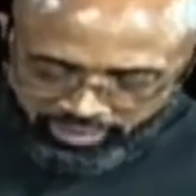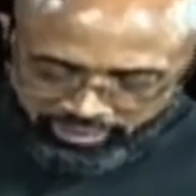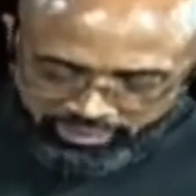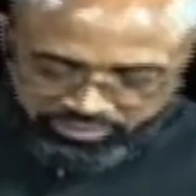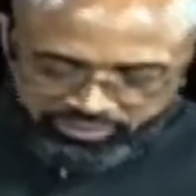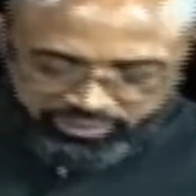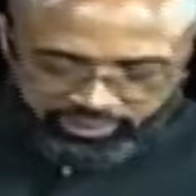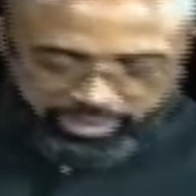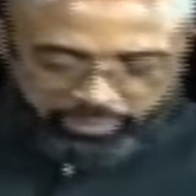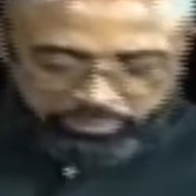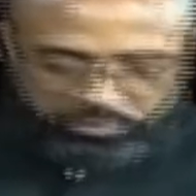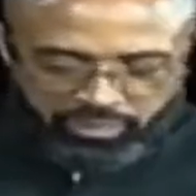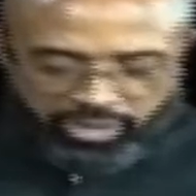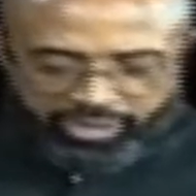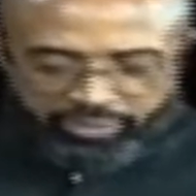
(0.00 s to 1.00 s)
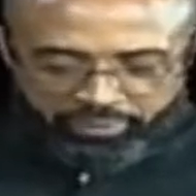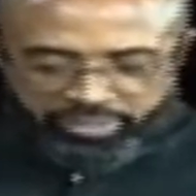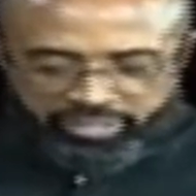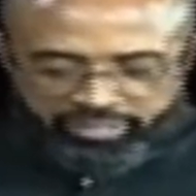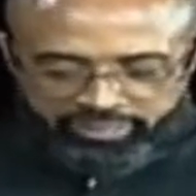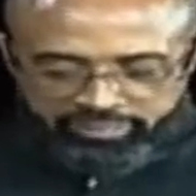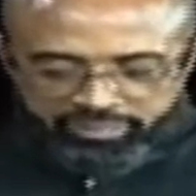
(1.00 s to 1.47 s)
And at the same time,
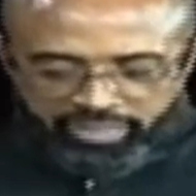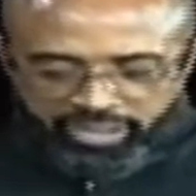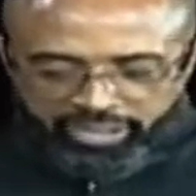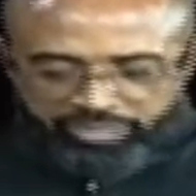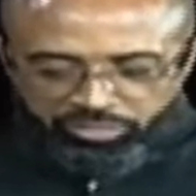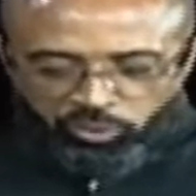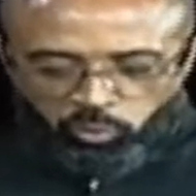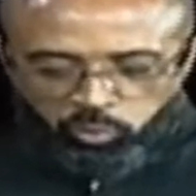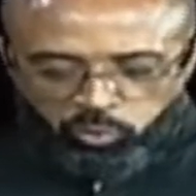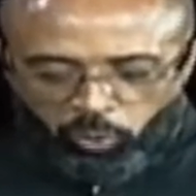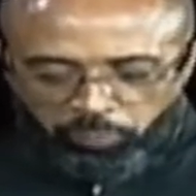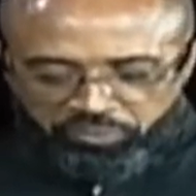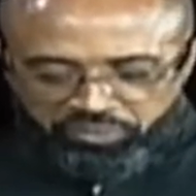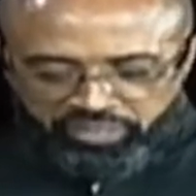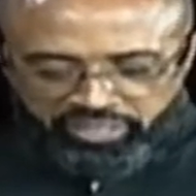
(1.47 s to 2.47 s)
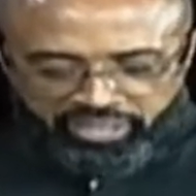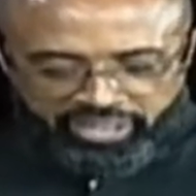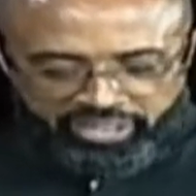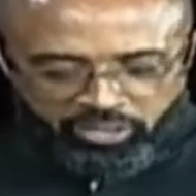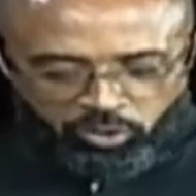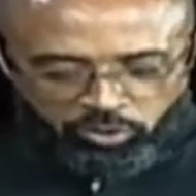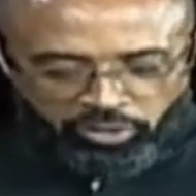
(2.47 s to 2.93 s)
they untied the ropes that
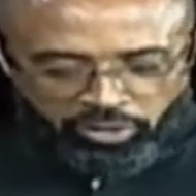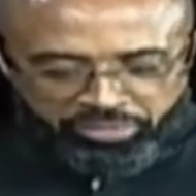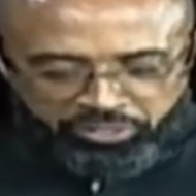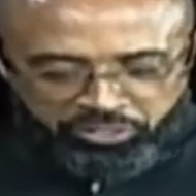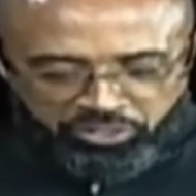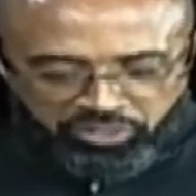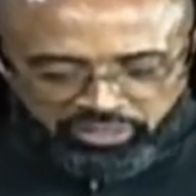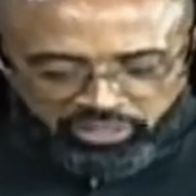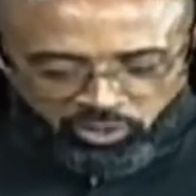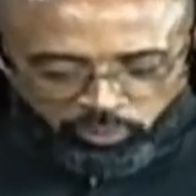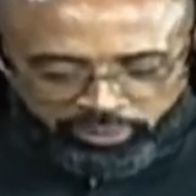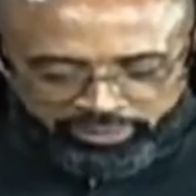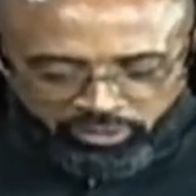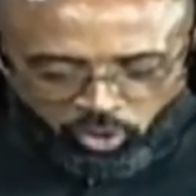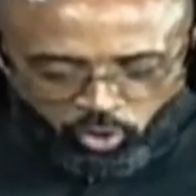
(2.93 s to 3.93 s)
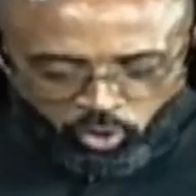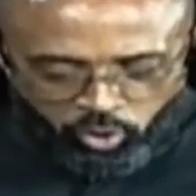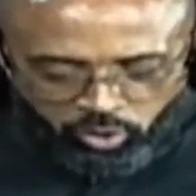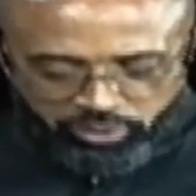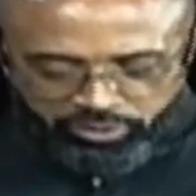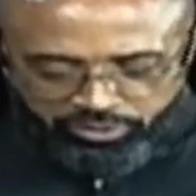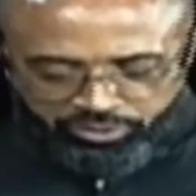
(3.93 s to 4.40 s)
held the steering
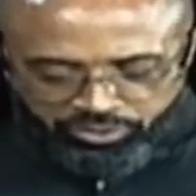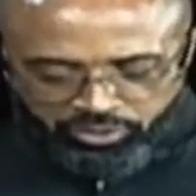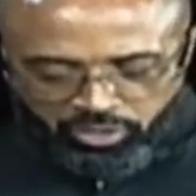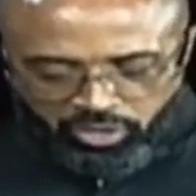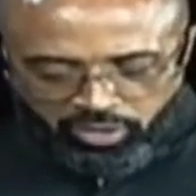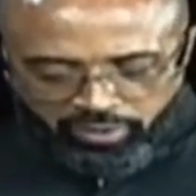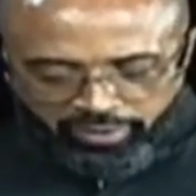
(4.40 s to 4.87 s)
oars.